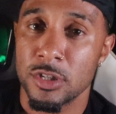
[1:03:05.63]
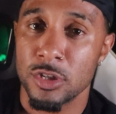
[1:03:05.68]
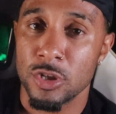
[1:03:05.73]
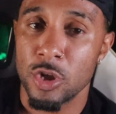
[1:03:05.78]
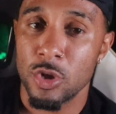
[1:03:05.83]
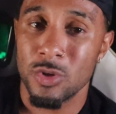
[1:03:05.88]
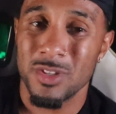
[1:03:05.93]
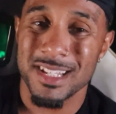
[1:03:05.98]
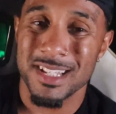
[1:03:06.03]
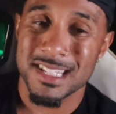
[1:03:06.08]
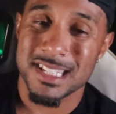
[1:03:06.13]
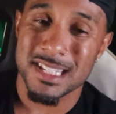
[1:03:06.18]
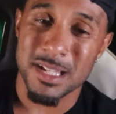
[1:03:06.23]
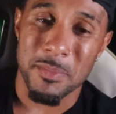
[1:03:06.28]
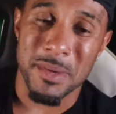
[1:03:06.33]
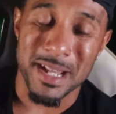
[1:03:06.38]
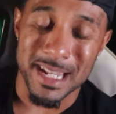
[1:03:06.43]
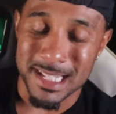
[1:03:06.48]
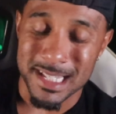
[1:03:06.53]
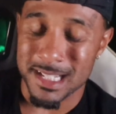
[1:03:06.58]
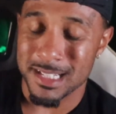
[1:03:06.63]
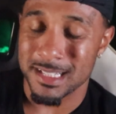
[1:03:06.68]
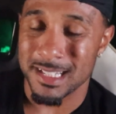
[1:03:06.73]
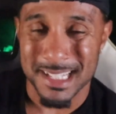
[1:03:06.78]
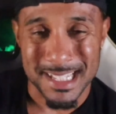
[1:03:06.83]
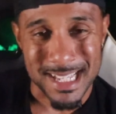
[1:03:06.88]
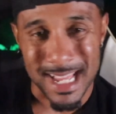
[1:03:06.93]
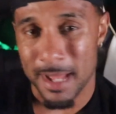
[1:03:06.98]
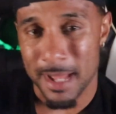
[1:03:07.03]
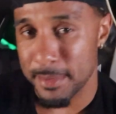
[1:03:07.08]
know that somebody took the
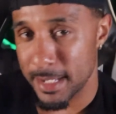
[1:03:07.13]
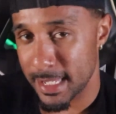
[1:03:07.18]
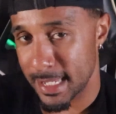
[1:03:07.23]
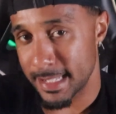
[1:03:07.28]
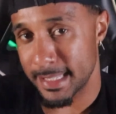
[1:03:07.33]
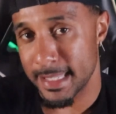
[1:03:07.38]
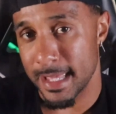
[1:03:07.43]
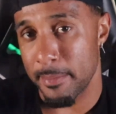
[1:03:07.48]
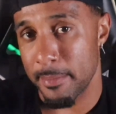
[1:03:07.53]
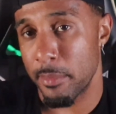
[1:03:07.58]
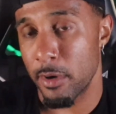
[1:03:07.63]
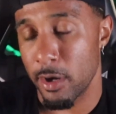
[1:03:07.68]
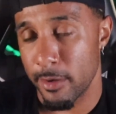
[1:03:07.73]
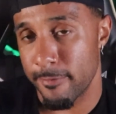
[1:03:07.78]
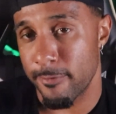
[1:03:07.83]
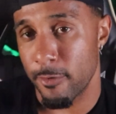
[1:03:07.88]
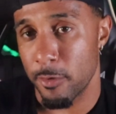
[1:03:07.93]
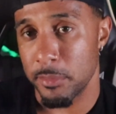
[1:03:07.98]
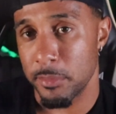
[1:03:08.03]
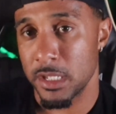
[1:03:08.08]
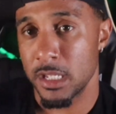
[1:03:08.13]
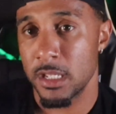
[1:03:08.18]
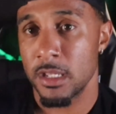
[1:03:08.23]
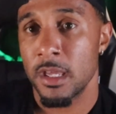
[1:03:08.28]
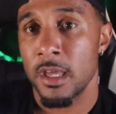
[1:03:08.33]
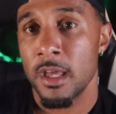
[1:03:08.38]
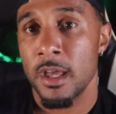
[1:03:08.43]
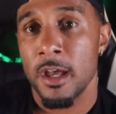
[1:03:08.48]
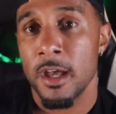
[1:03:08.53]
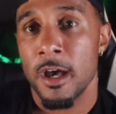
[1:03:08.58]
time to hit that button for me,
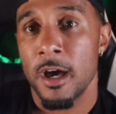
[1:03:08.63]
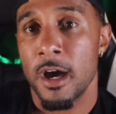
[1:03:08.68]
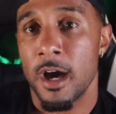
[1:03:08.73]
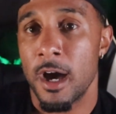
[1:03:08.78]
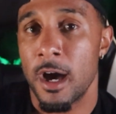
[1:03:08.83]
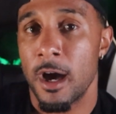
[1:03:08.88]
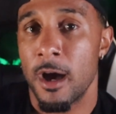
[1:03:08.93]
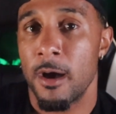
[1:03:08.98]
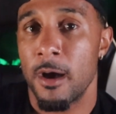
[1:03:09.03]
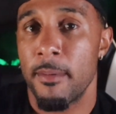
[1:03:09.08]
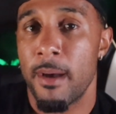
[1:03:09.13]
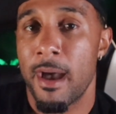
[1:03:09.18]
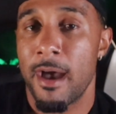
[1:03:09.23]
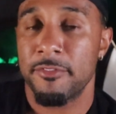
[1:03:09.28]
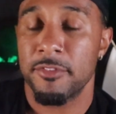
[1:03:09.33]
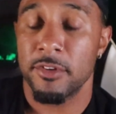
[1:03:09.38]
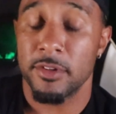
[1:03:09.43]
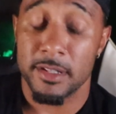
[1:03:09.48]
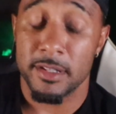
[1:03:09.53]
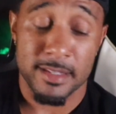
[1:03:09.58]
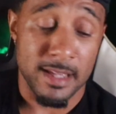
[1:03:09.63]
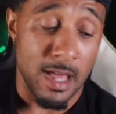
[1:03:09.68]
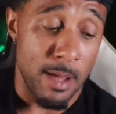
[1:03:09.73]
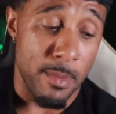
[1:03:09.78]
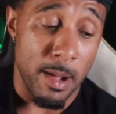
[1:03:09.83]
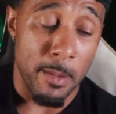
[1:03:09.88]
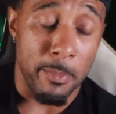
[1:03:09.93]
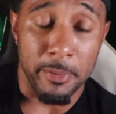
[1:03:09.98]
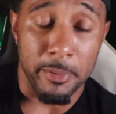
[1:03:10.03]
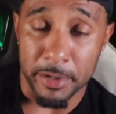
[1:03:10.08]
after the time
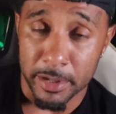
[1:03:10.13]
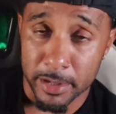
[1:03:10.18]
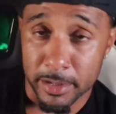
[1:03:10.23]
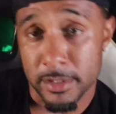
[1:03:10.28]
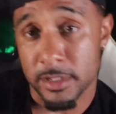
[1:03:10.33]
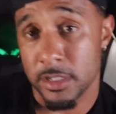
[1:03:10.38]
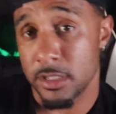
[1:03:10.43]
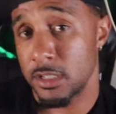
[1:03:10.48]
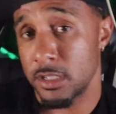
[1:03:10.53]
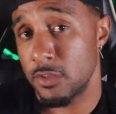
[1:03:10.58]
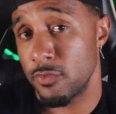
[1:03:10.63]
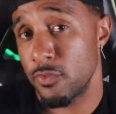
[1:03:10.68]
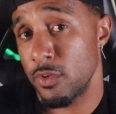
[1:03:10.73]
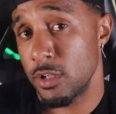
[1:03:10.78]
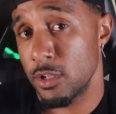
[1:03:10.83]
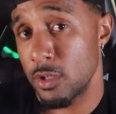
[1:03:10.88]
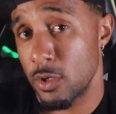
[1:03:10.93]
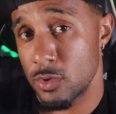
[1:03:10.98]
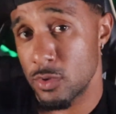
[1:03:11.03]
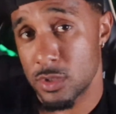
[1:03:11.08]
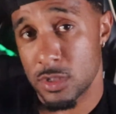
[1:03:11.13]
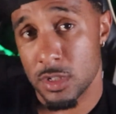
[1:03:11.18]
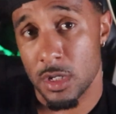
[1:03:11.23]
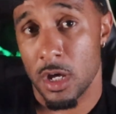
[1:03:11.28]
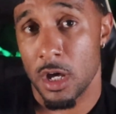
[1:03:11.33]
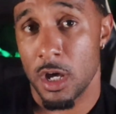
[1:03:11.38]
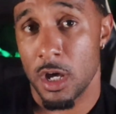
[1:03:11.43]
I put into these videos.